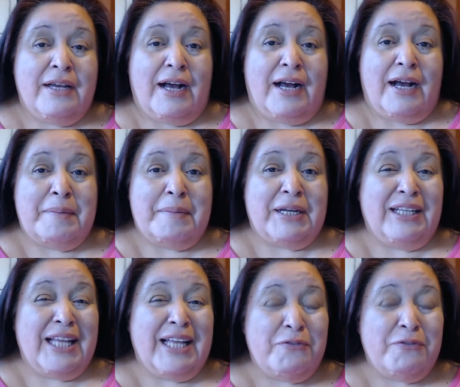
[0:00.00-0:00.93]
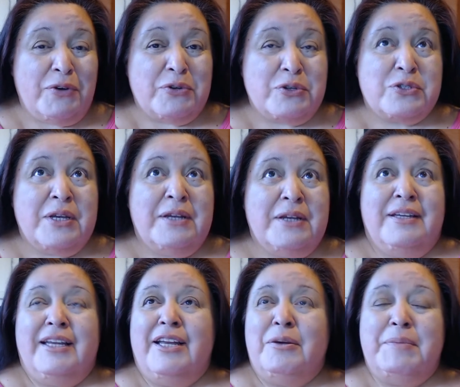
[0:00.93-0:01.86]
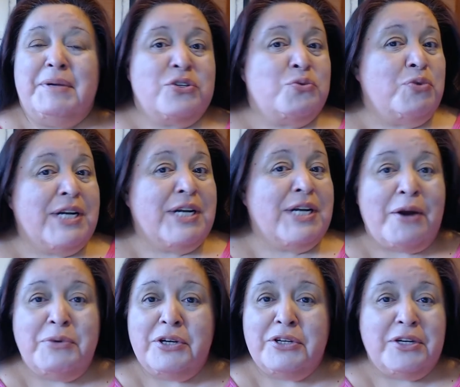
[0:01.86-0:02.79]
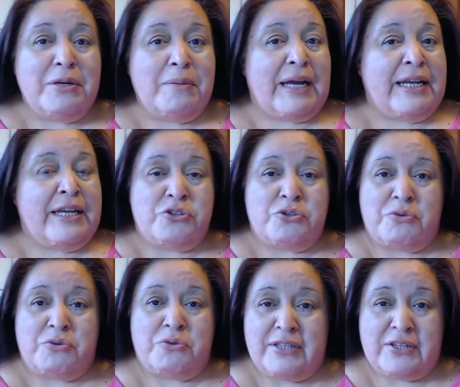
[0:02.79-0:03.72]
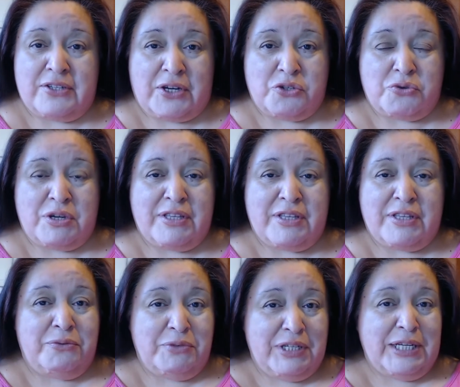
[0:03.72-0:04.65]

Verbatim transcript: Um, and a lot of folks, you know, because we're not real good about history in this country, they don't really